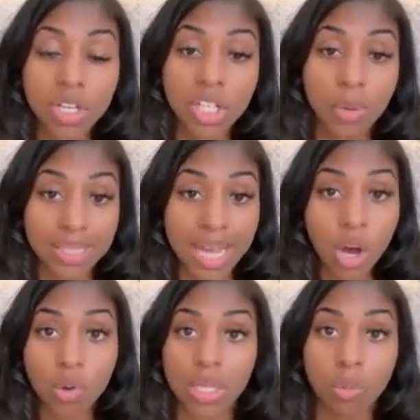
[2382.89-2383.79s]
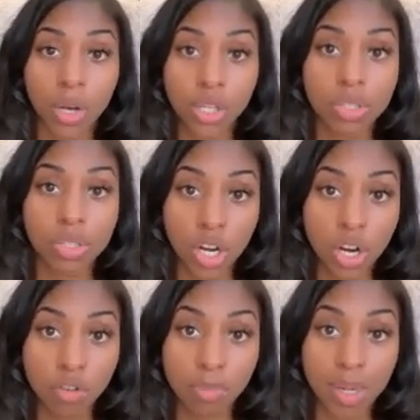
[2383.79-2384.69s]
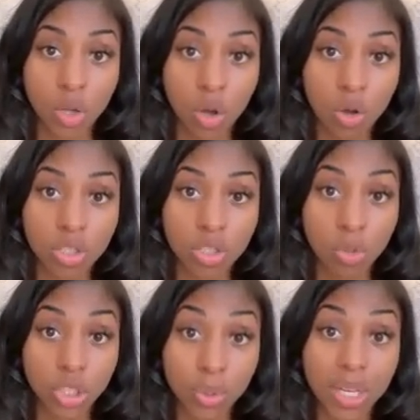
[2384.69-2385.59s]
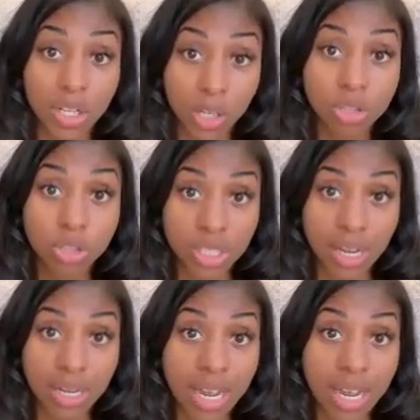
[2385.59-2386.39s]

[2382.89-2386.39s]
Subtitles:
So it's not only what you deserve, but it's also what you can negotiate.